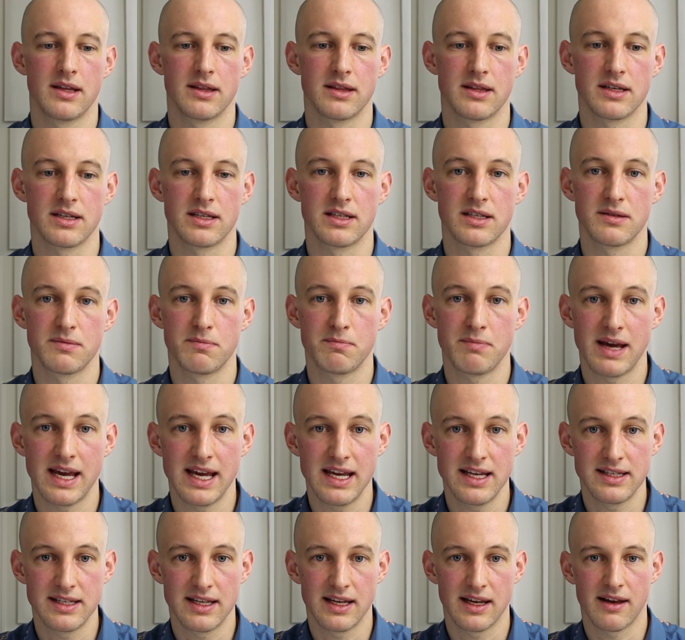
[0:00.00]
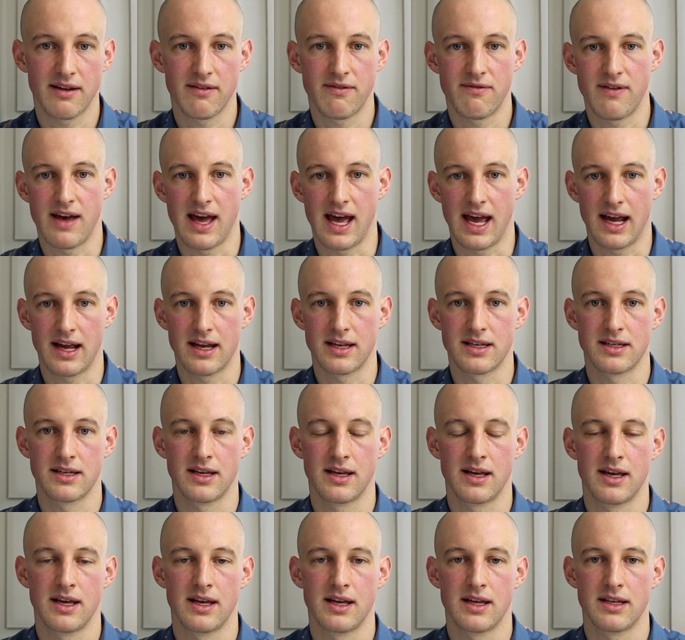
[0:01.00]
The spacing effect
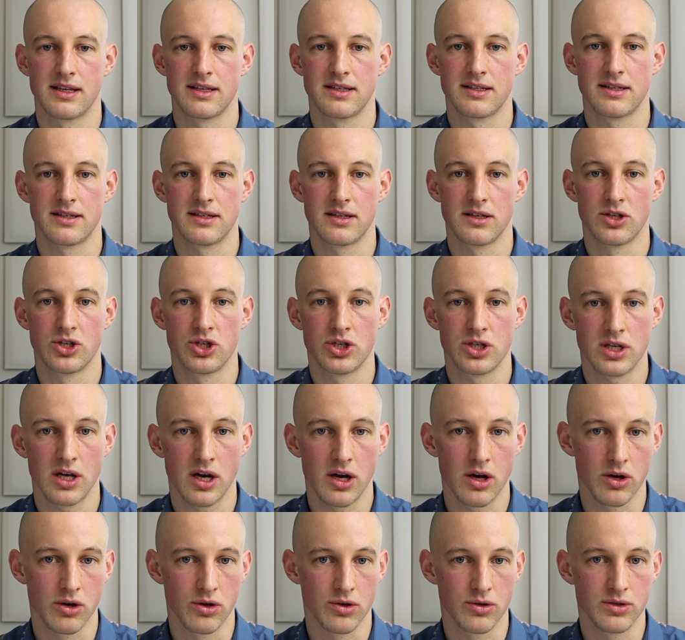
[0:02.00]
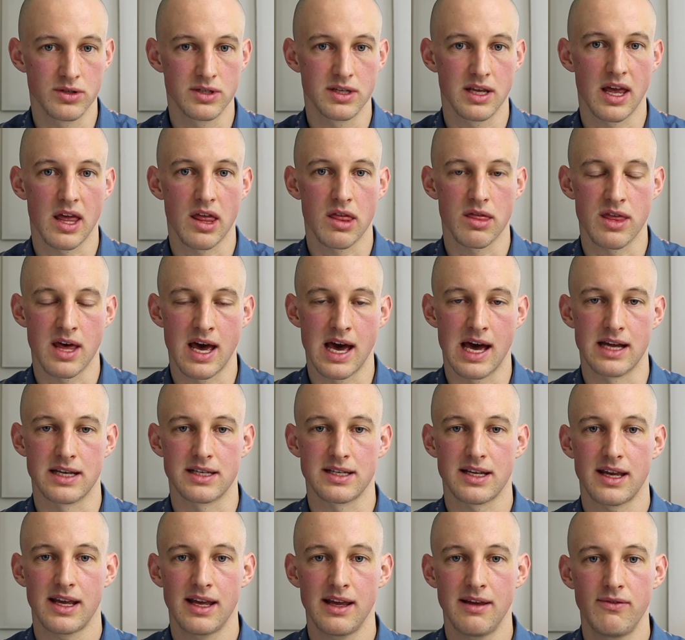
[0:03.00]
shows that
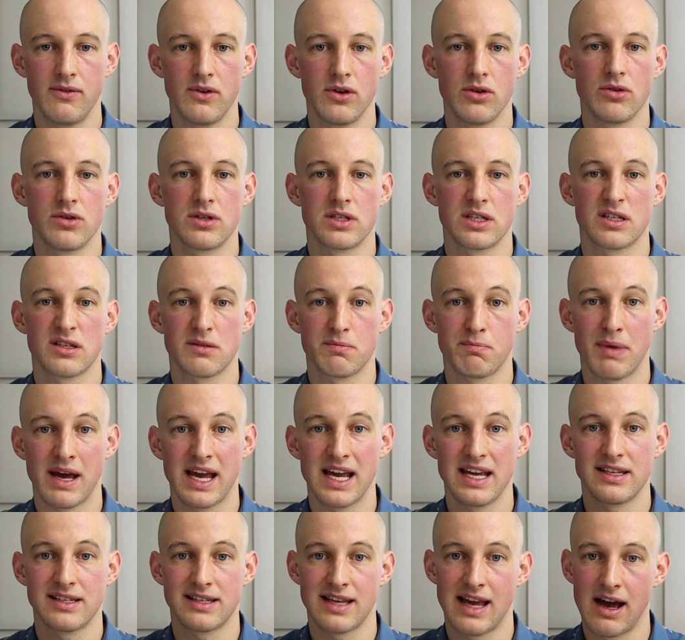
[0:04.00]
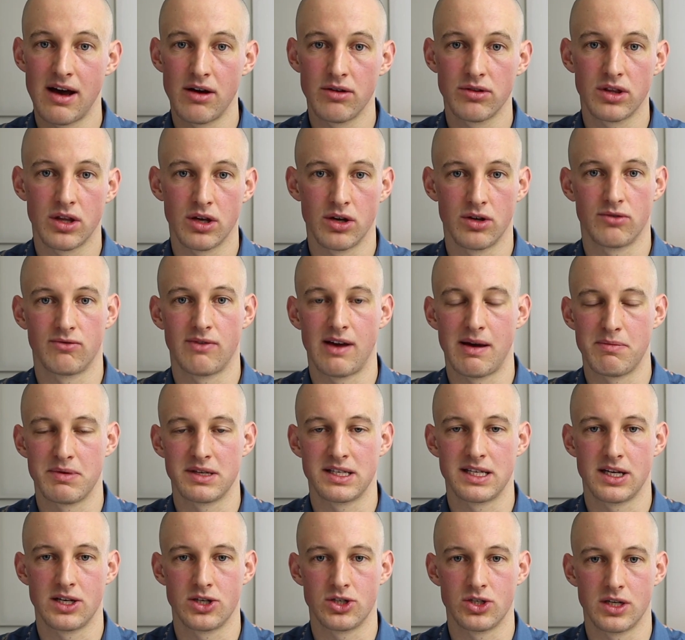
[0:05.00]
if you space out those
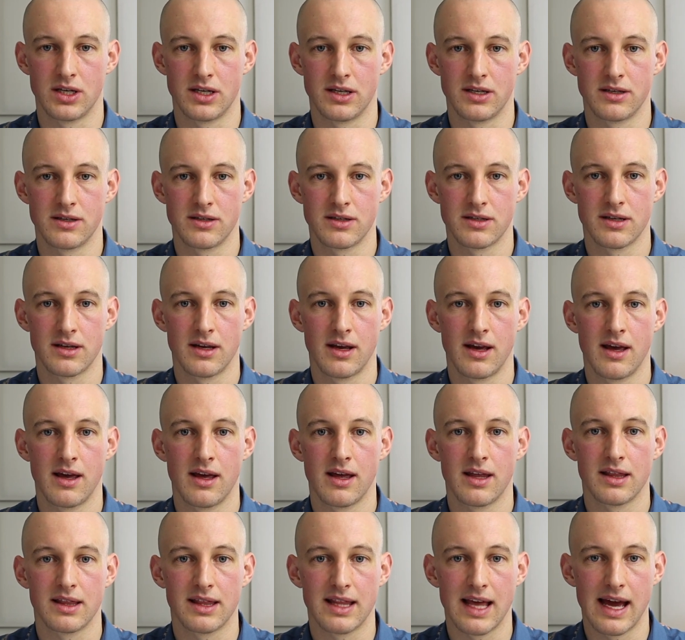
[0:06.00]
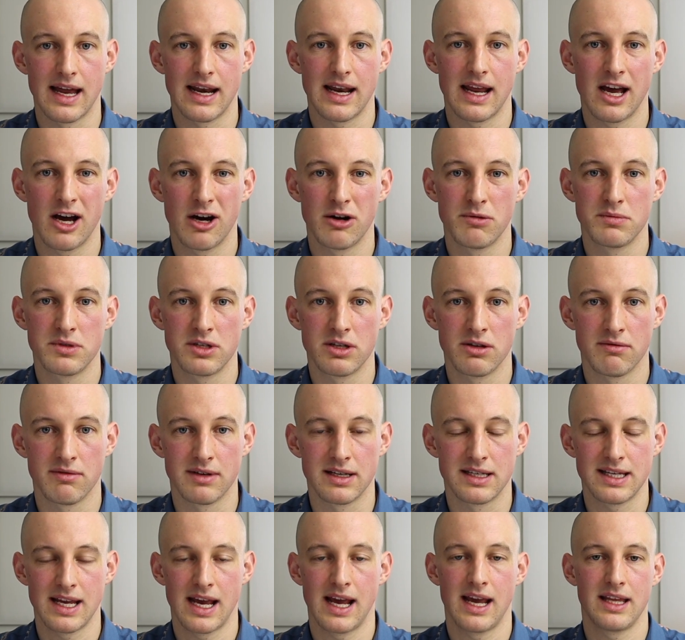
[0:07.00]
repetitions, that helps you
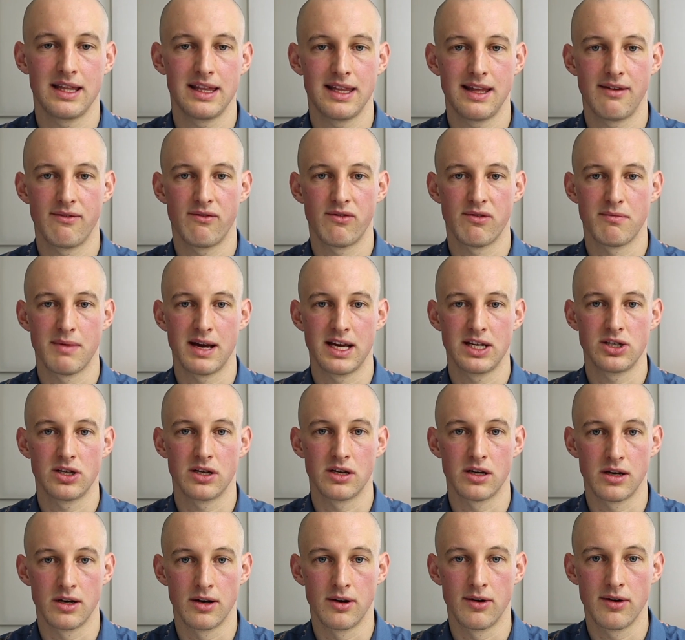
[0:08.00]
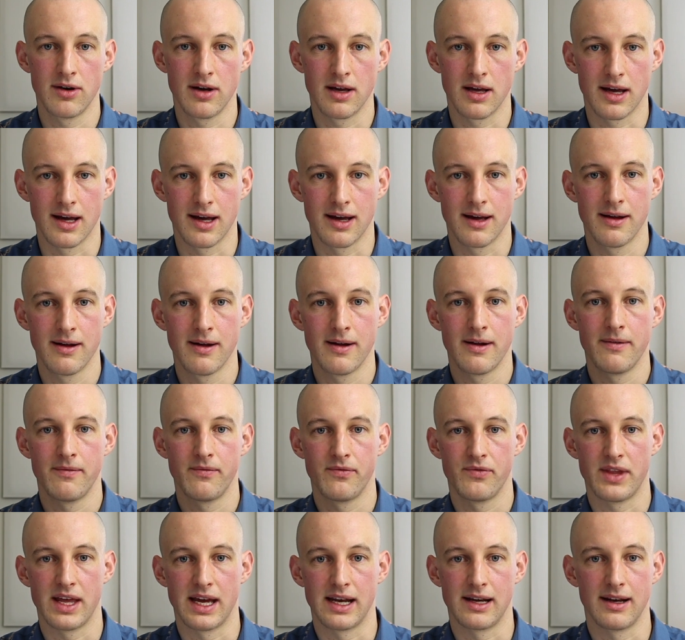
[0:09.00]
retain the information longer
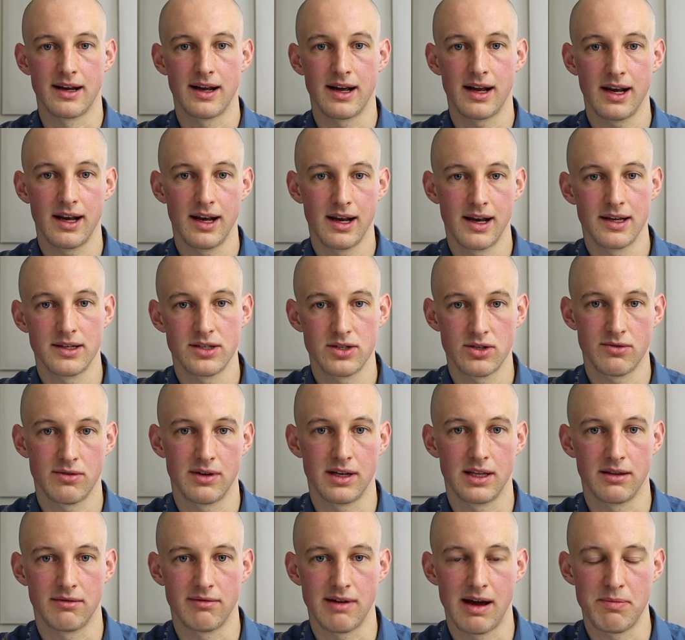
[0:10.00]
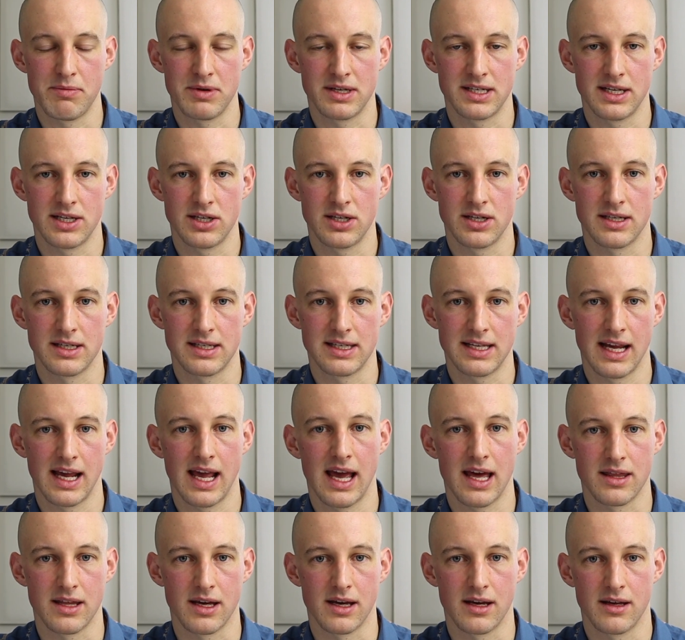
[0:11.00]
than clustering repetitions
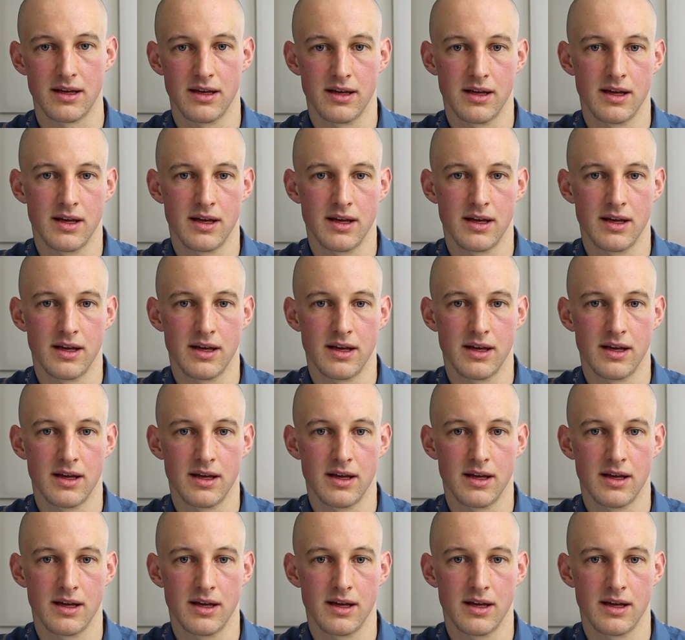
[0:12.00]
together.